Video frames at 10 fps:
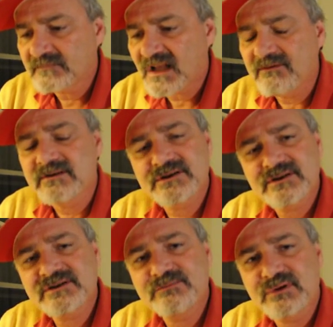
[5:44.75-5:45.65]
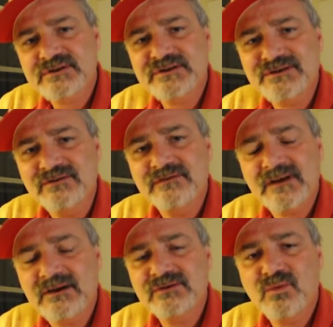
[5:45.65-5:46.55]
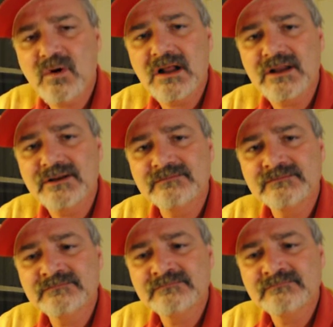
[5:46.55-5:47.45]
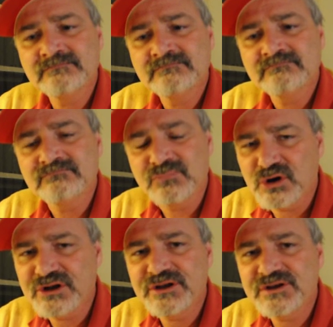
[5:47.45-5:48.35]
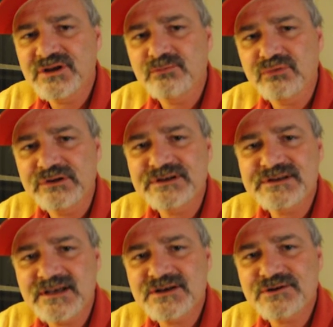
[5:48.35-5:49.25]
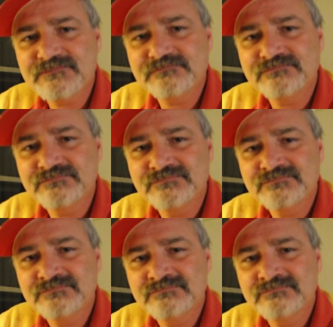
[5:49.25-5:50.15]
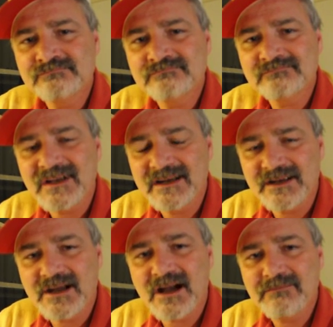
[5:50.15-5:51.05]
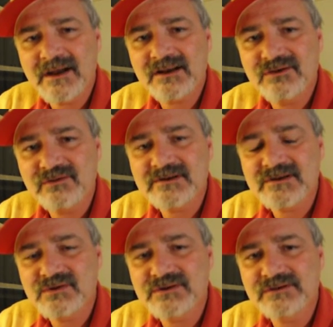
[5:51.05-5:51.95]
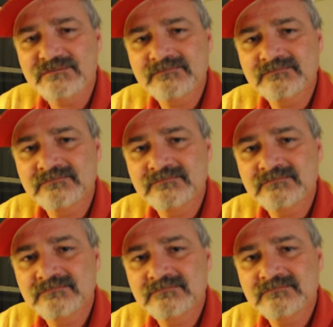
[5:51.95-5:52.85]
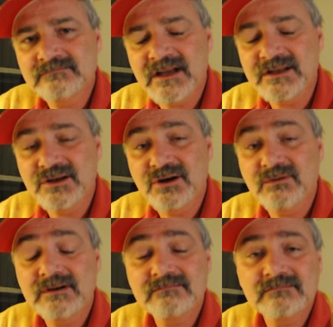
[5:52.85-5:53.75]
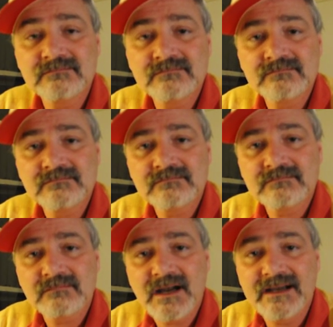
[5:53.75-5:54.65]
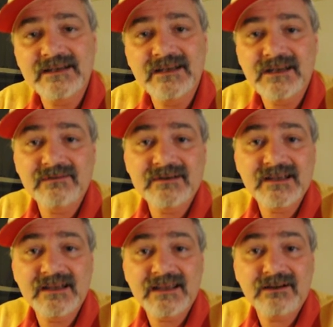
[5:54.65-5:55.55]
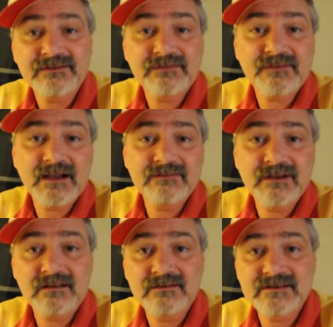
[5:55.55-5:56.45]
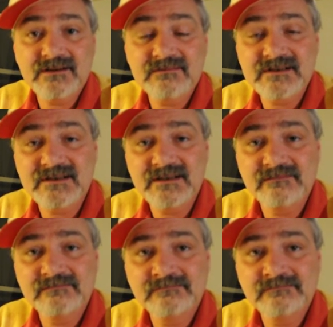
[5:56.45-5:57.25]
I was just a person who found a wallet, brought it into the police station, and it got back to its owner. And you know what? I didn't even take out the $5 that was in it.